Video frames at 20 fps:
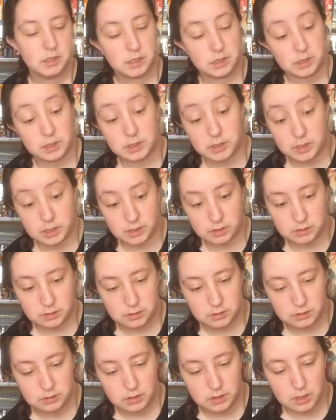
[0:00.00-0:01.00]
Yeah.
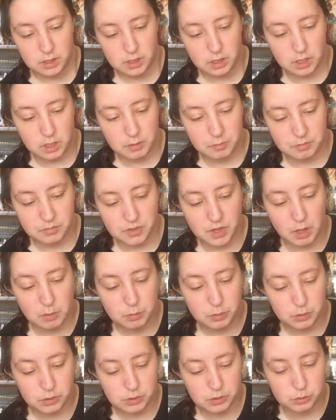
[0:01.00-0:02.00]
That
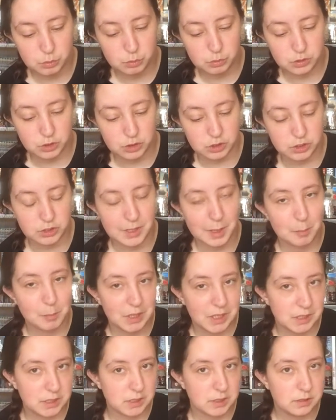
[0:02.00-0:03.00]
book was
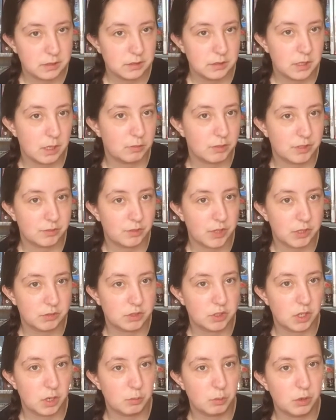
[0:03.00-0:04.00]
amazing. That was a
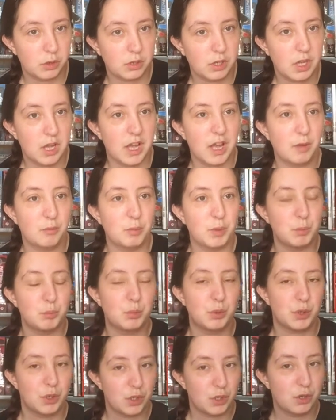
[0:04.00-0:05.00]
5-star book. I've been
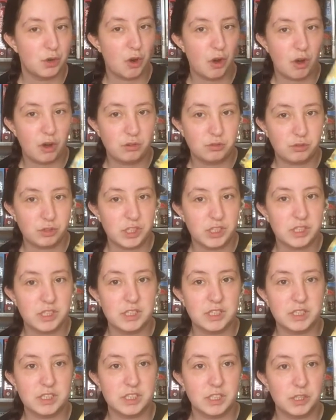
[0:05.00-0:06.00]
putting off reading the
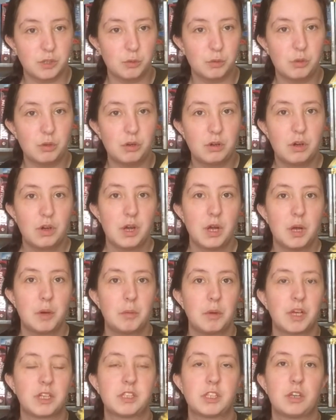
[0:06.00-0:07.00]
sequel
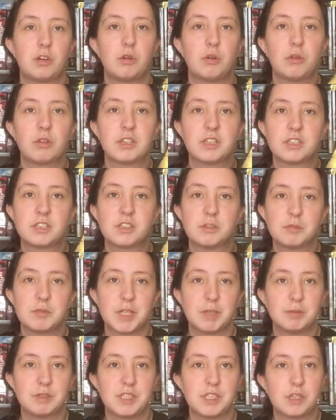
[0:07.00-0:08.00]
because I know that
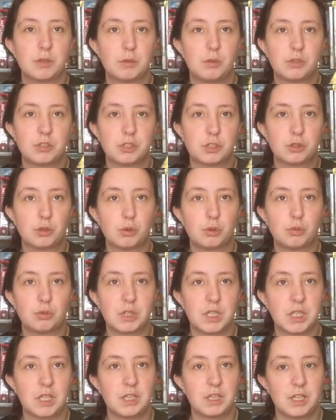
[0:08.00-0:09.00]
sometimes sequels don't
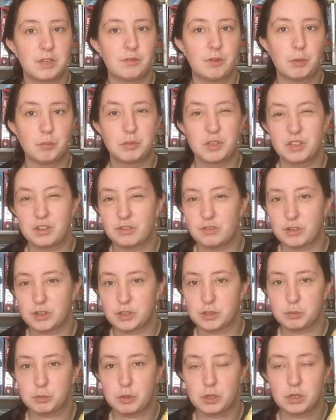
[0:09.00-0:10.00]
really live up to the
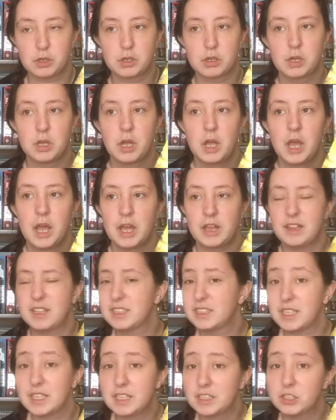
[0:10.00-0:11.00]
first book. This
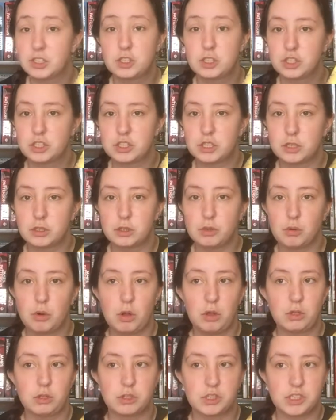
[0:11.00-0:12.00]
is just a
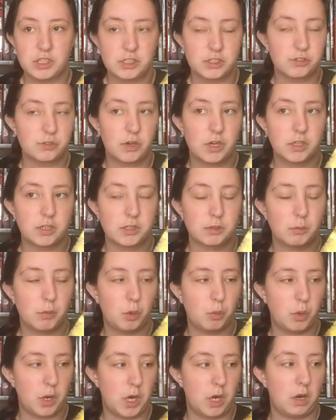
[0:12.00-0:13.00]
duology as far as I'm
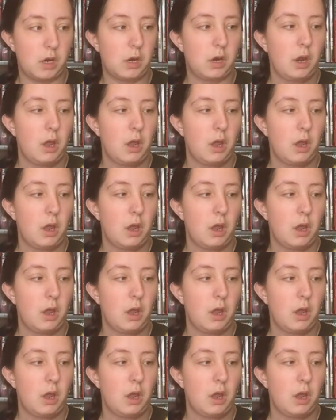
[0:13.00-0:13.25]
aware.